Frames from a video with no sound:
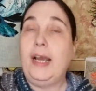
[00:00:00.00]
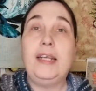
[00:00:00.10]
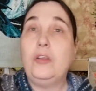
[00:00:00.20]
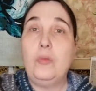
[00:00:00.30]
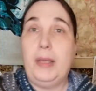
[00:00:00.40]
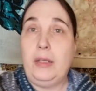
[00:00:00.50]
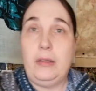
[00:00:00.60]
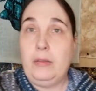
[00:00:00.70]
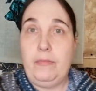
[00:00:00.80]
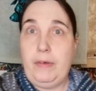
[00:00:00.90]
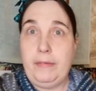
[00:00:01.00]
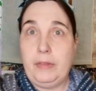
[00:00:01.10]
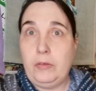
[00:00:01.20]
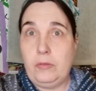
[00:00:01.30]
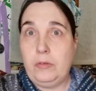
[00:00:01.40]
I need to make a
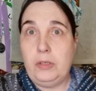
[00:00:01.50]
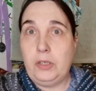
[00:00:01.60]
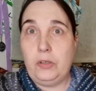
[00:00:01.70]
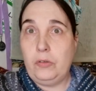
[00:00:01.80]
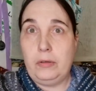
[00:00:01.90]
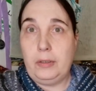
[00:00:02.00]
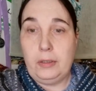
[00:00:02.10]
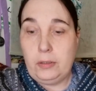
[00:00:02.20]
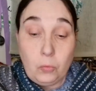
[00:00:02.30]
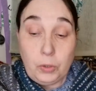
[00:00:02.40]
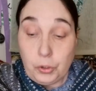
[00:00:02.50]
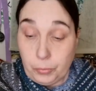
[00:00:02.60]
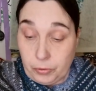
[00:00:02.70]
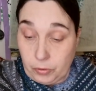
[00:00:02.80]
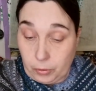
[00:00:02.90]
5,000 stitches on each. Which will
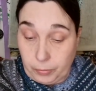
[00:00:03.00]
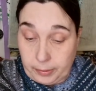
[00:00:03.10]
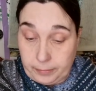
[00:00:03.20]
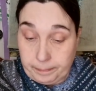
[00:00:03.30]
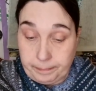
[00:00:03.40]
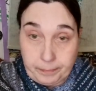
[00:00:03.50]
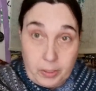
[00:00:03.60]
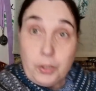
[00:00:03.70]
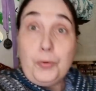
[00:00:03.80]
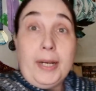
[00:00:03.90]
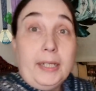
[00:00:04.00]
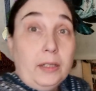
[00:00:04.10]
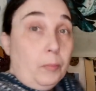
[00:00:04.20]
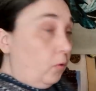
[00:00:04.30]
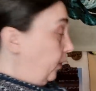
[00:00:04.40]
we start with? Dragon
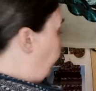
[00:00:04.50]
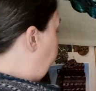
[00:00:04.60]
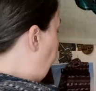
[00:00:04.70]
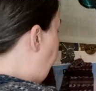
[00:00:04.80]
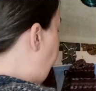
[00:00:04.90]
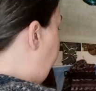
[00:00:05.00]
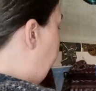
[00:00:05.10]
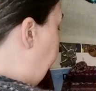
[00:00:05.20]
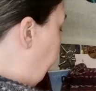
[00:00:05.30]
in the morning, yes.